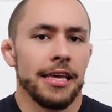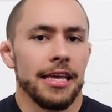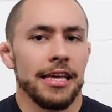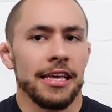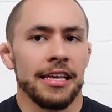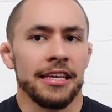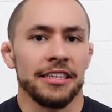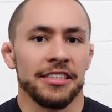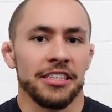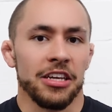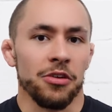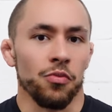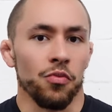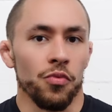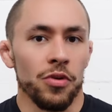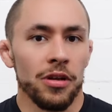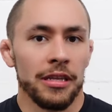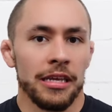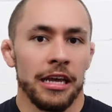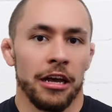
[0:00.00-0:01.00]
is it
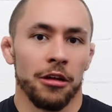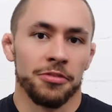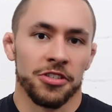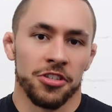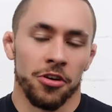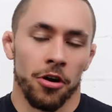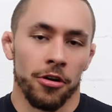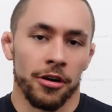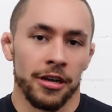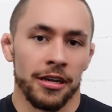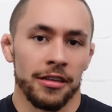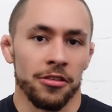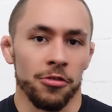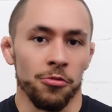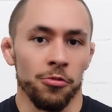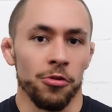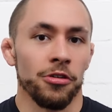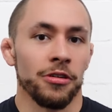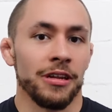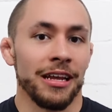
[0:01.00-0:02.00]
really helps target the
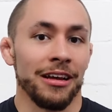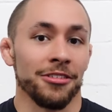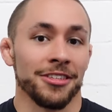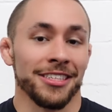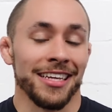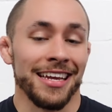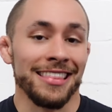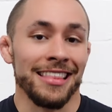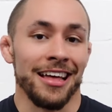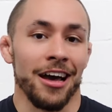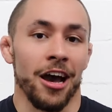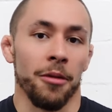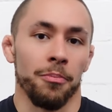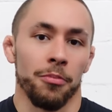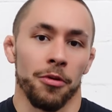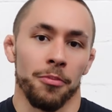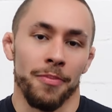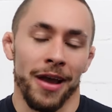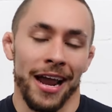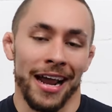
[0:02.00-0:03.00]
rear delts and the
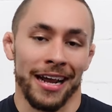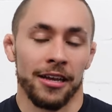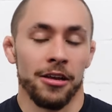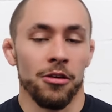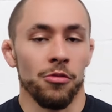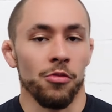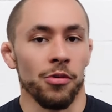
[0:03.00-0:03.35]
upper back.